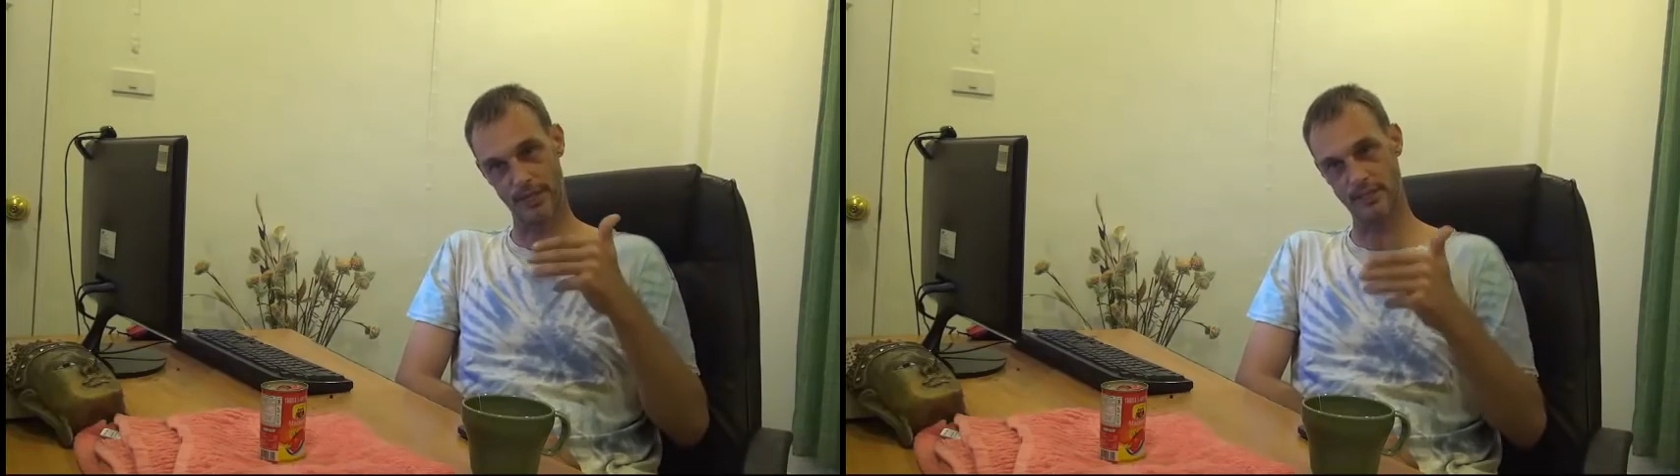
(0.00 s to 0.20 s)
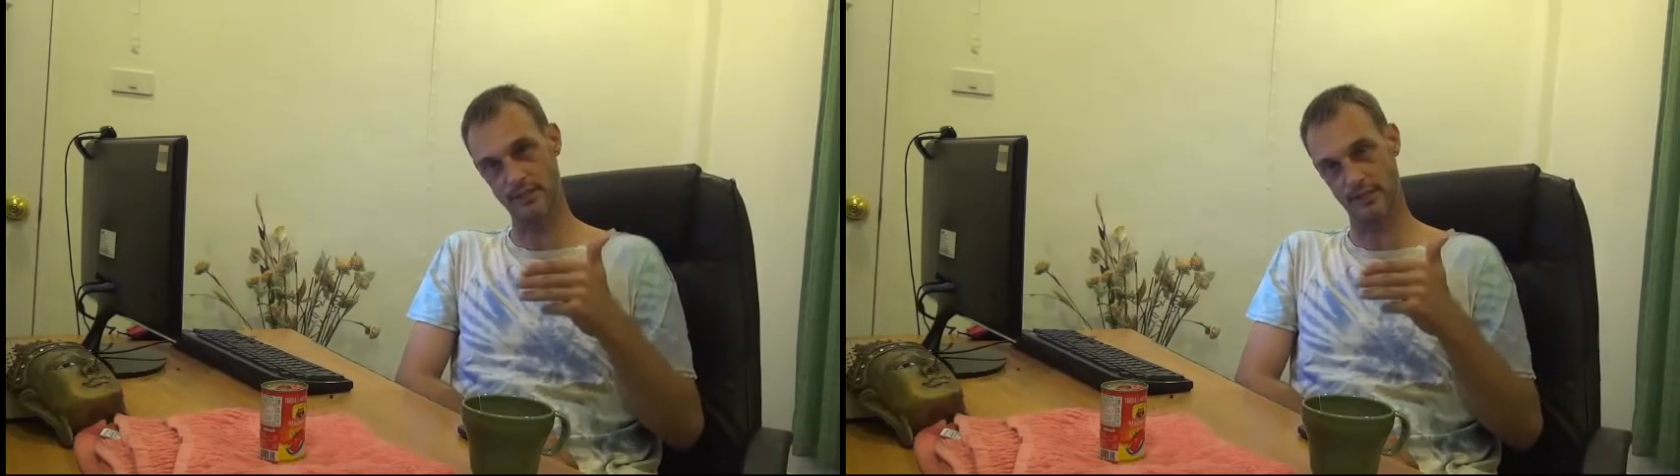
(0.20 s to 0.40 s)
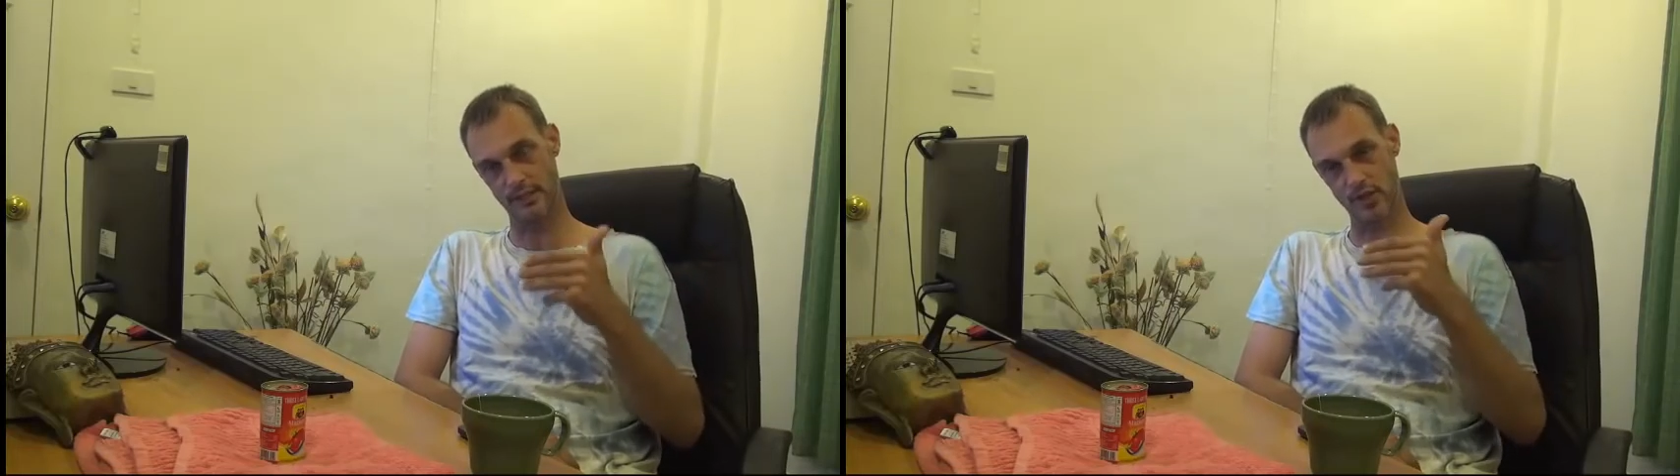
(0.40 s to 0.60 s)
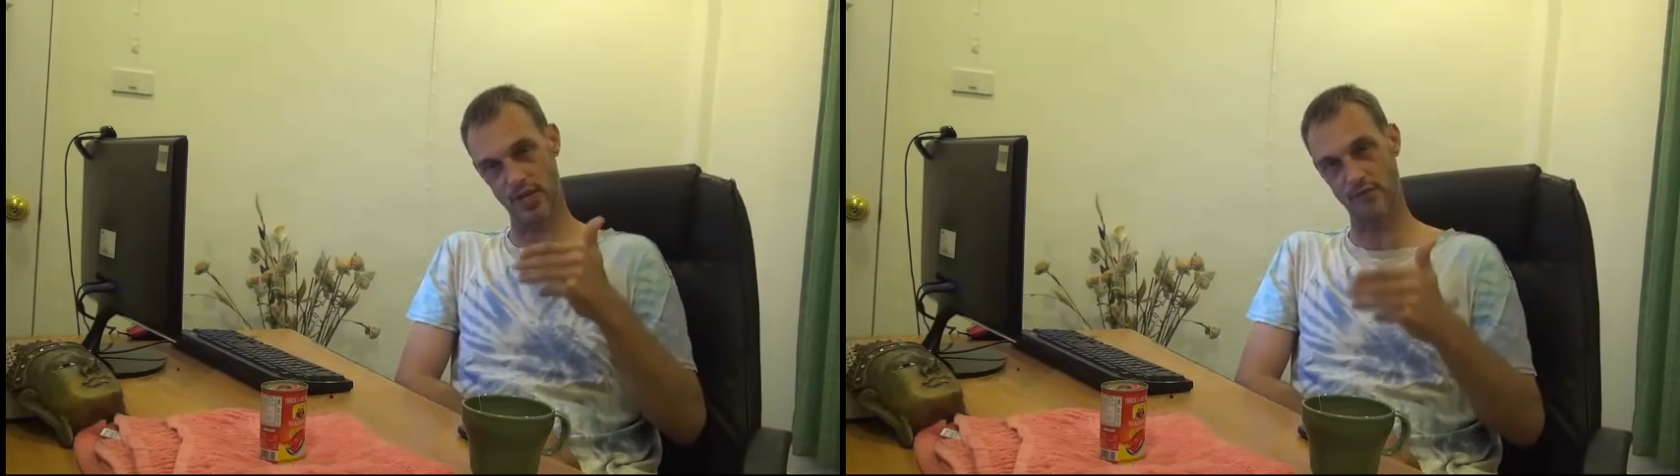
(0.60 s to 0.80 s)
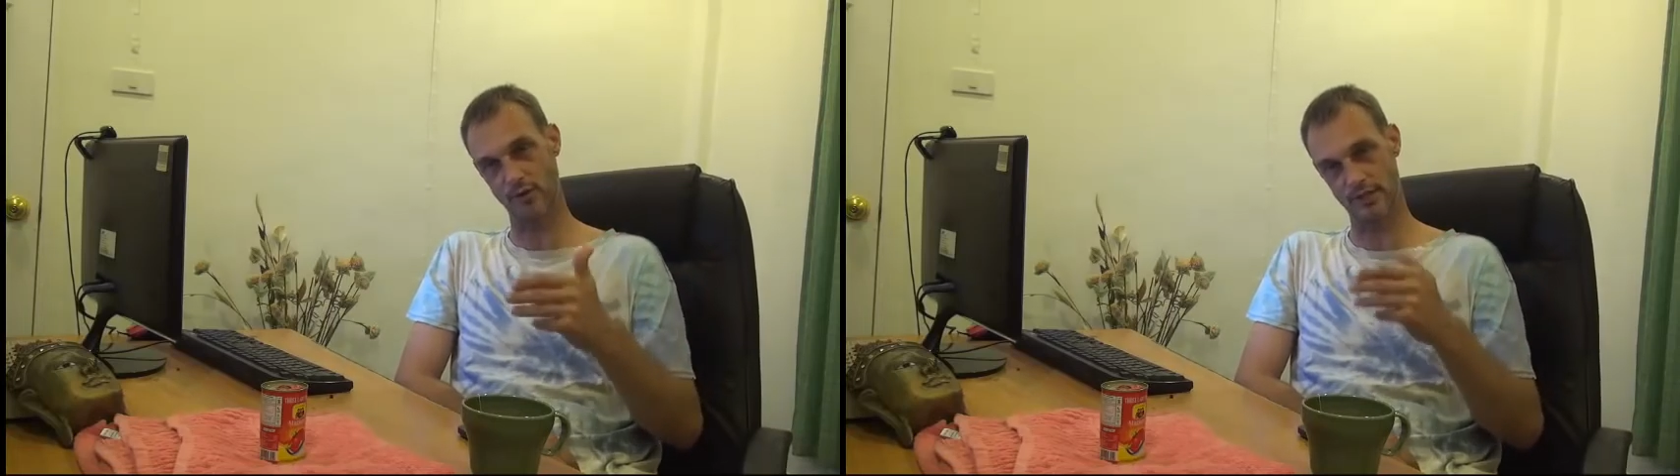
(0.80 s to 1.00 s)
opinion
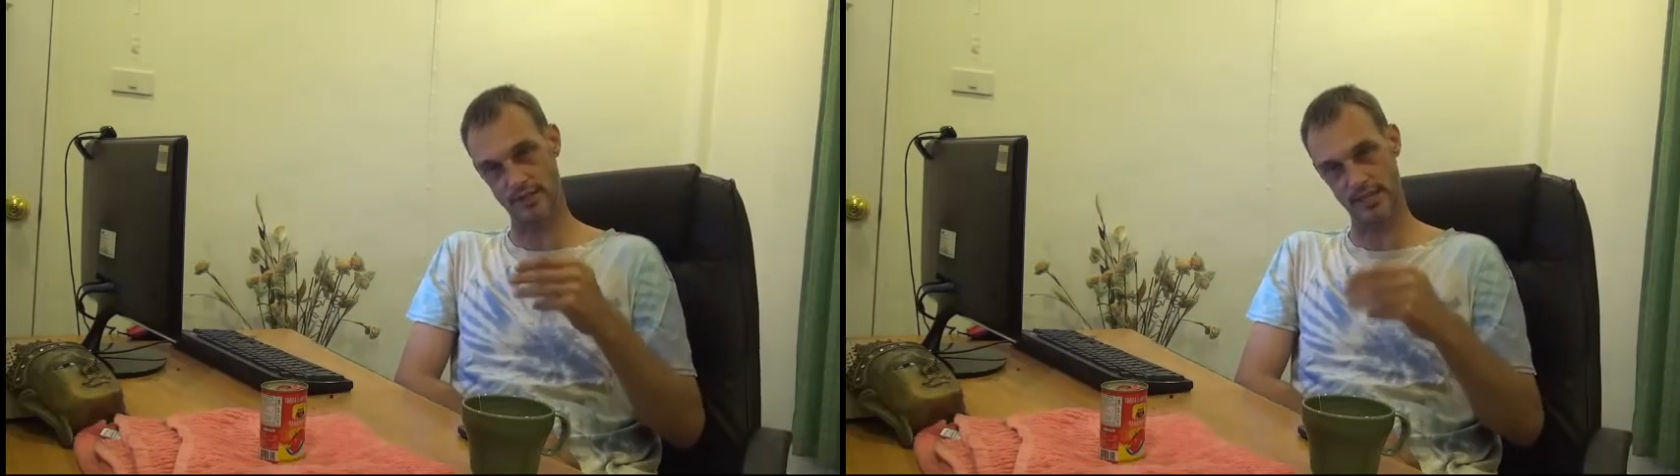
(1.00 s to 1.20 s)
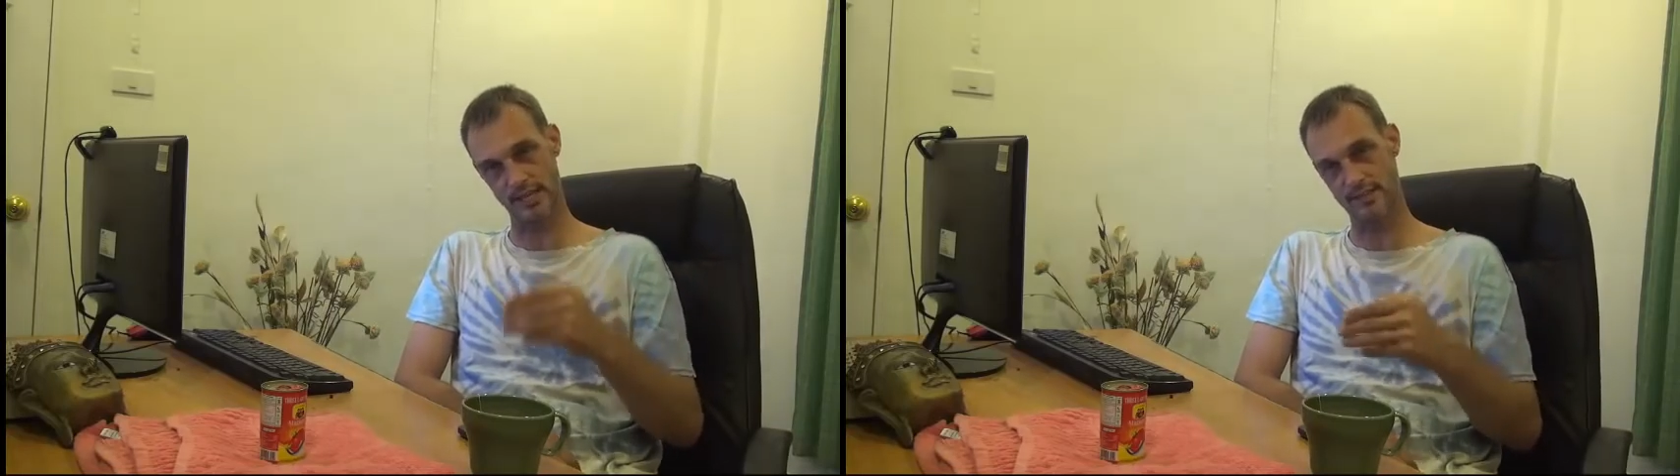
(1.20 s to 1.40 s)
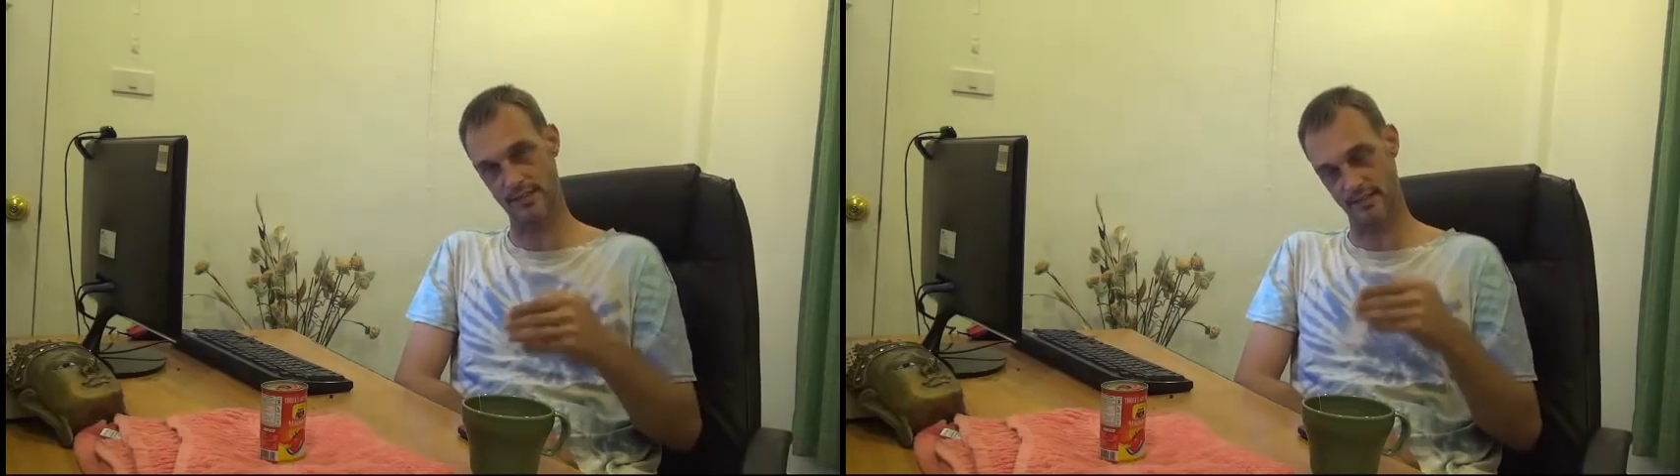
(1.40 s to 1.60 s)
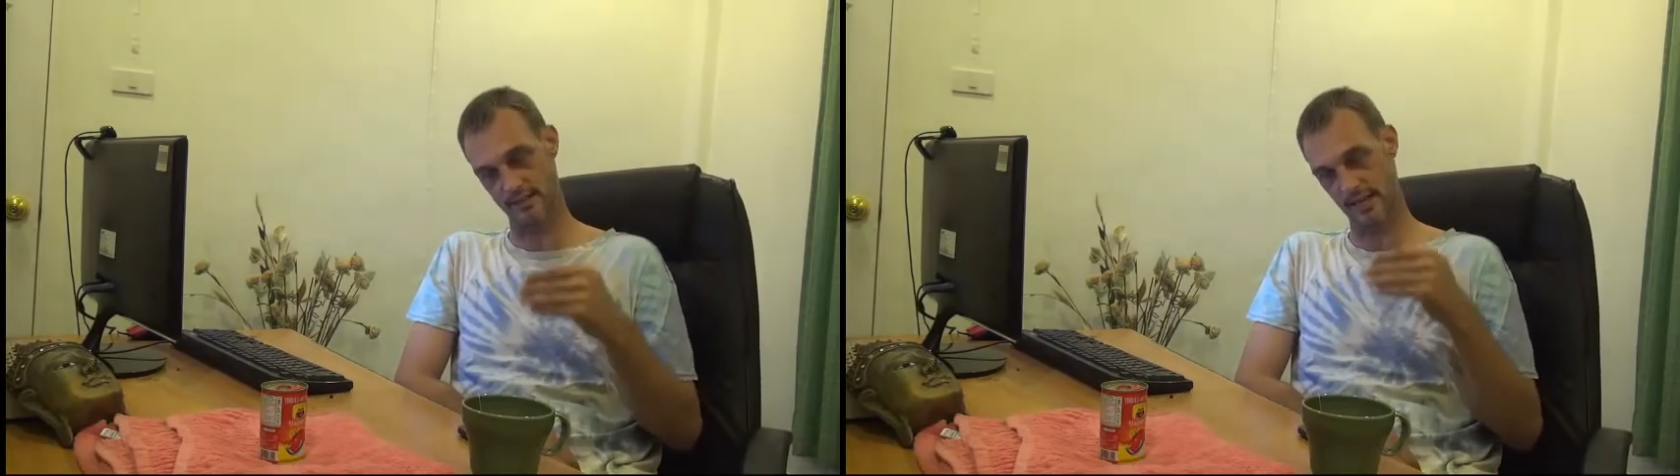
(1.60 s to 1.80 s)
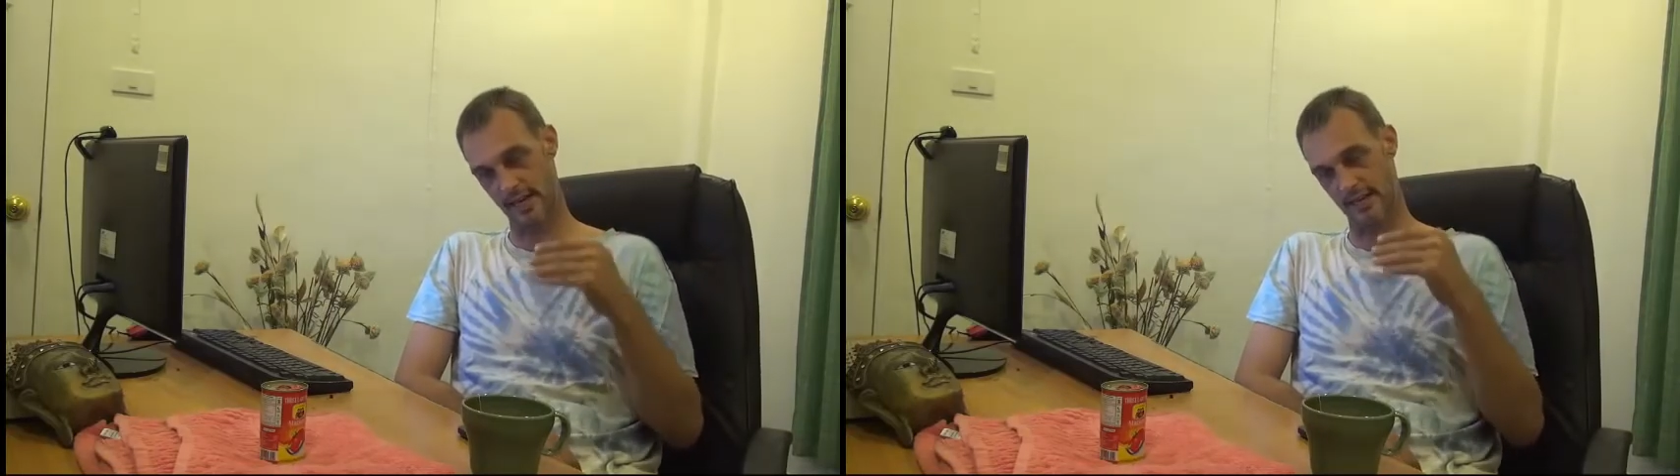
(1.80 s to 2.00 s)
and general
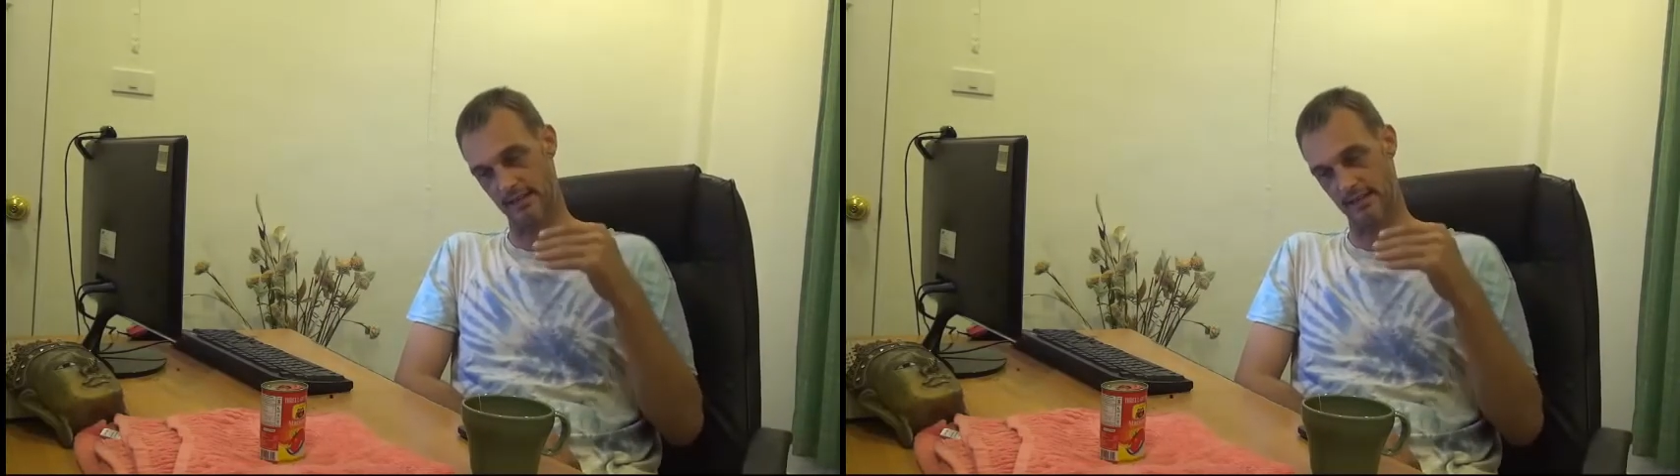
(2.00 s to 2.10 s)
consensus